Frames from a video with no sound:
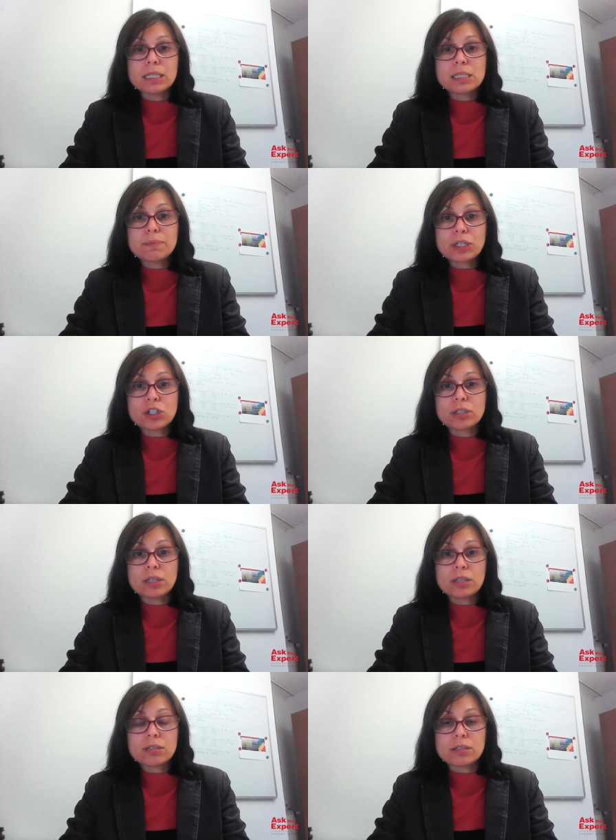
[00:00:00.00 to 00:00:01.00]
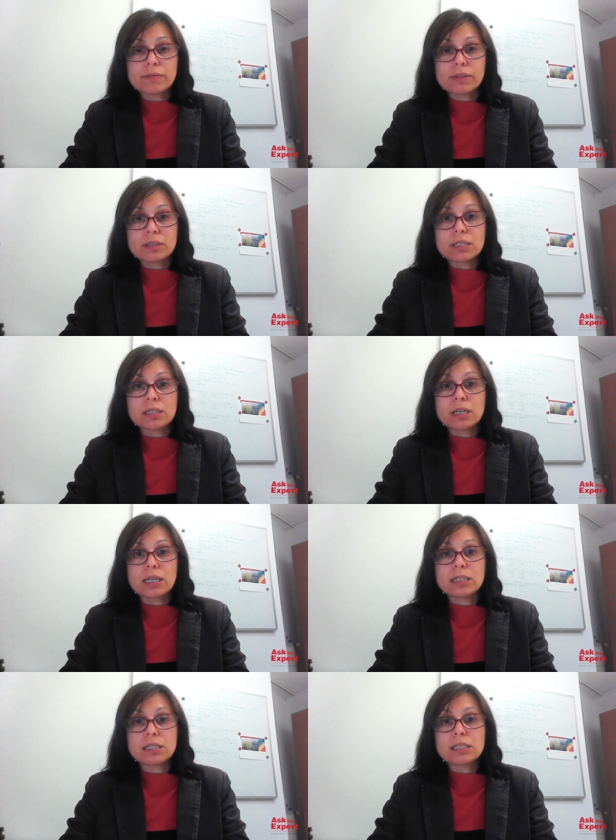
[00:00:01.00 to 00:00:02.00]
inspection intervals
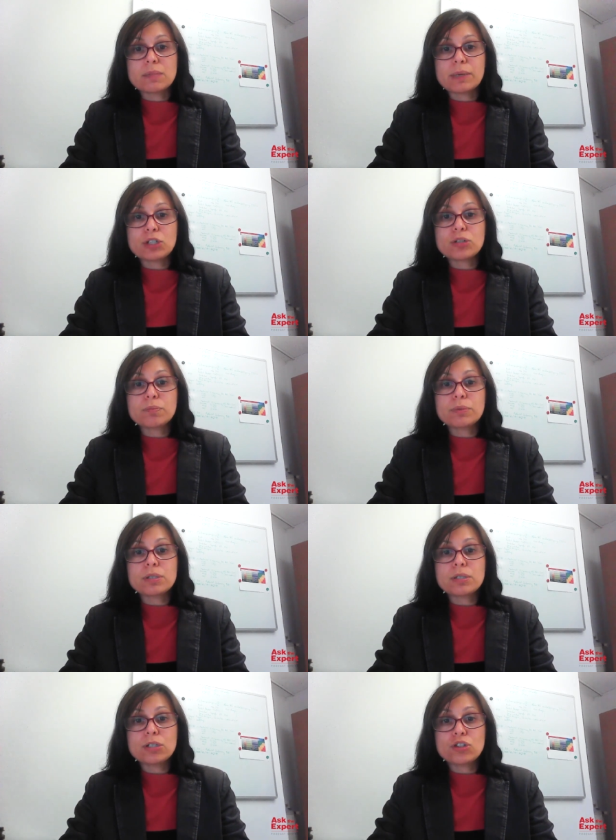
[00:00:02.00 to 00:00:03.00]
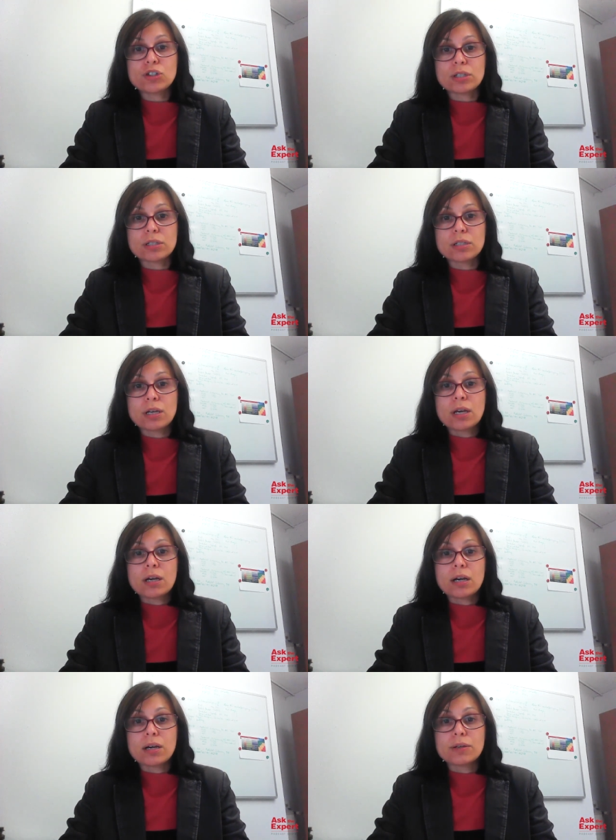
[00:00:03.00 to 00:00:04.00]
and inspection procedures
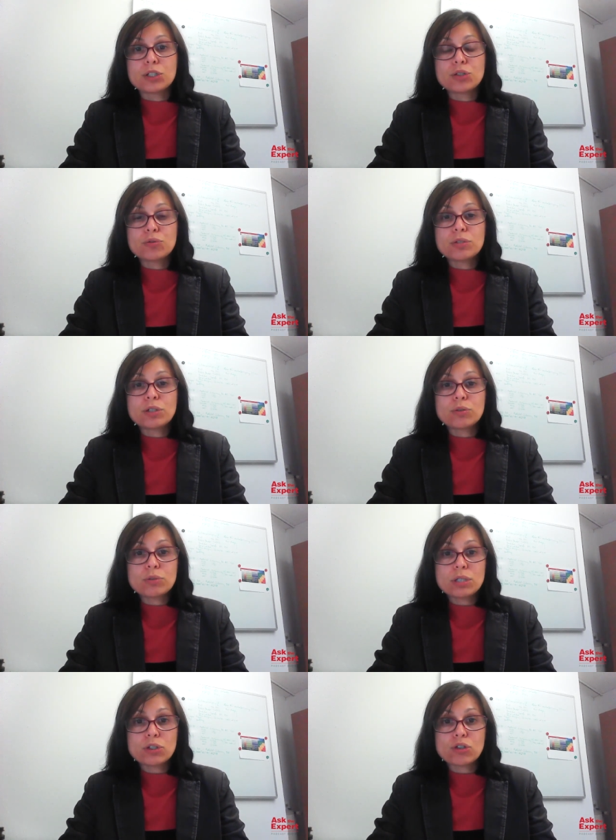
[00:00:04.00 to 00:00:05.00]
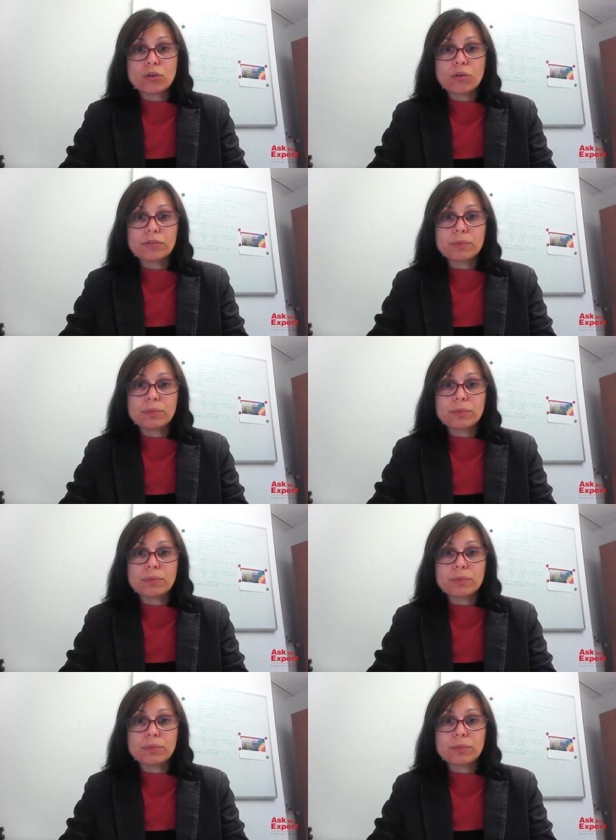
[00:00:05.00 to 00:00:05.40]
uh, to the usage of the